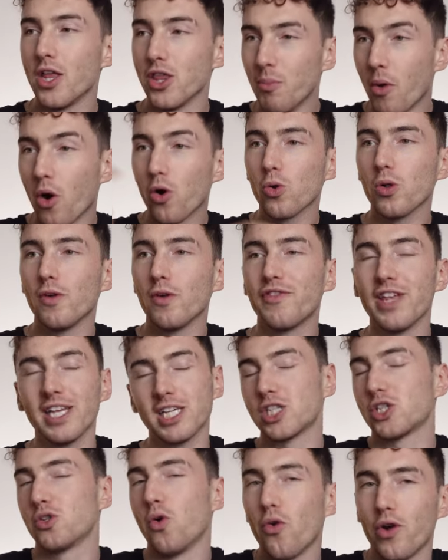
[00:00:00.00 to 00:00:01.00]
The moral of
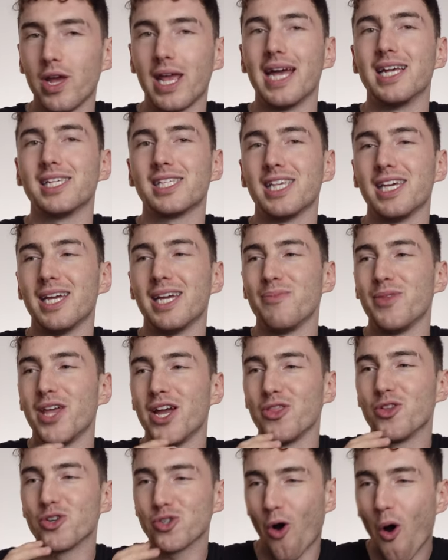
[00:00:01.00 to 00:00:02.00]
this story is that
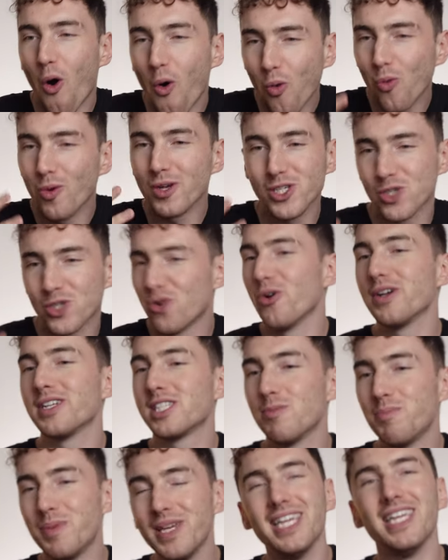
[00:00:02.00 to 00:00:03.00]
there's always going
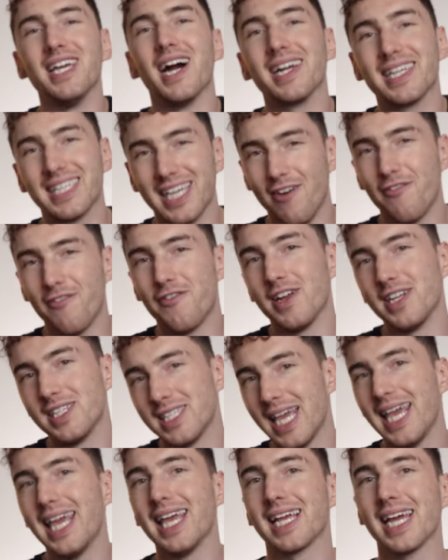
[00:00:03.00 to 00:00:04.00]
to be a give and
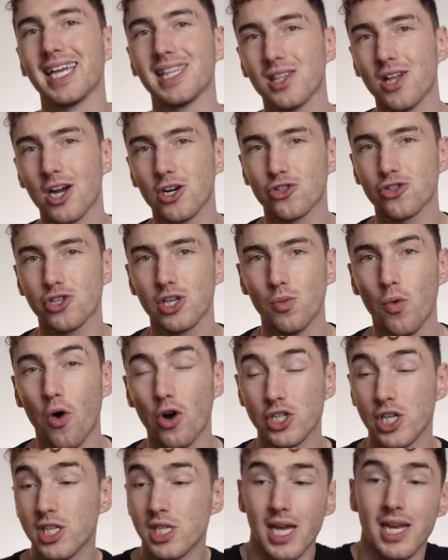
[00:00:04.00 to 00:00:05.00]
take in luxury
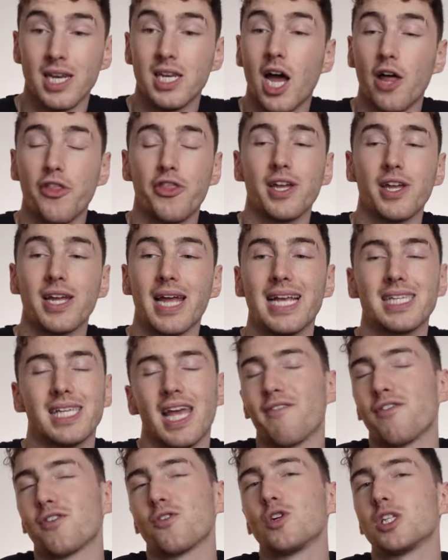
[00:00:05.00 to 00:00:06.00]
watches, and nothing is
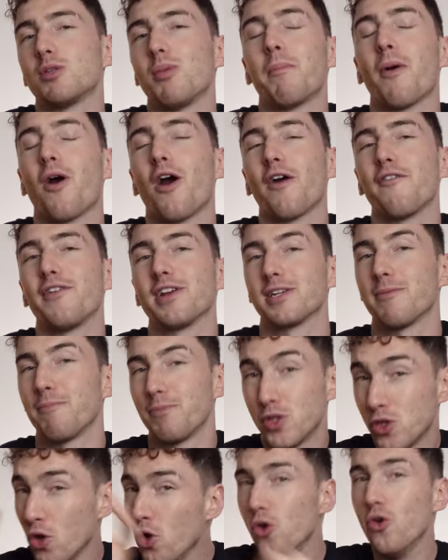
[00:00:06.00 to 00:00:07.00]
ever going to be perfect
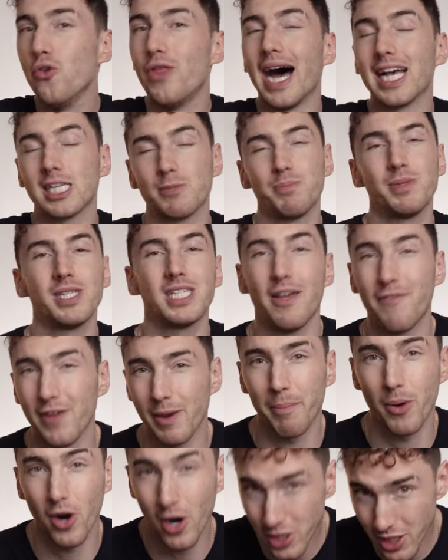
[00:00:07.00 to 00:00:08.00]
to that
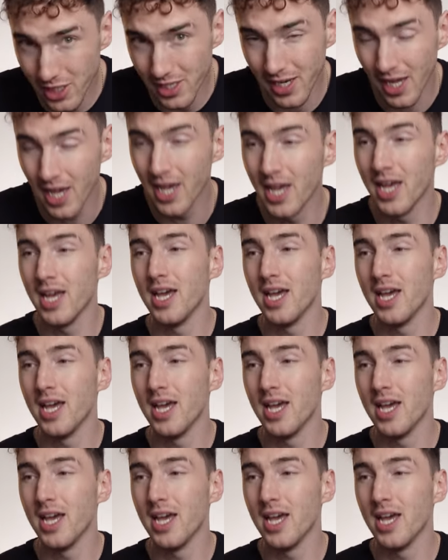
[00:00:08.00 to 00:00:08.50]
specific person.